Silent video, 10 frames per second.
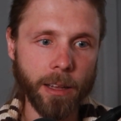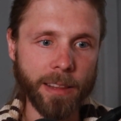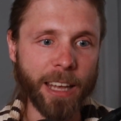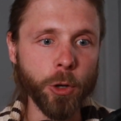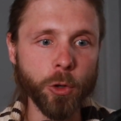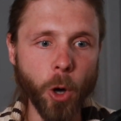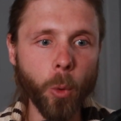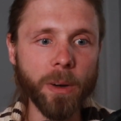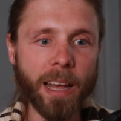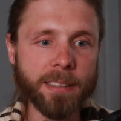that you
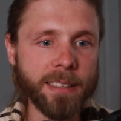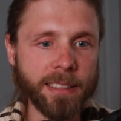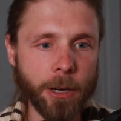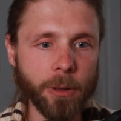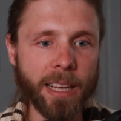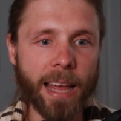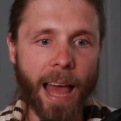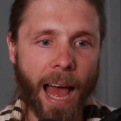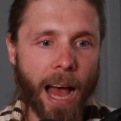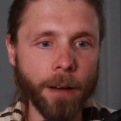don't necessarily
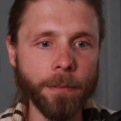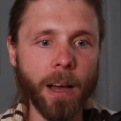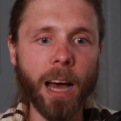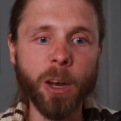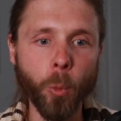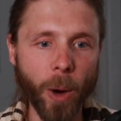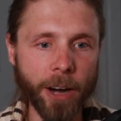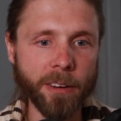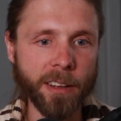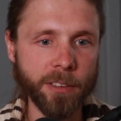have an
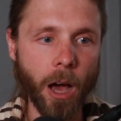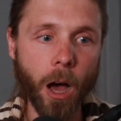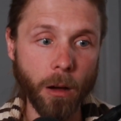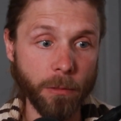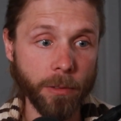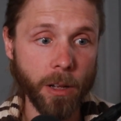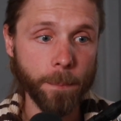awareness of.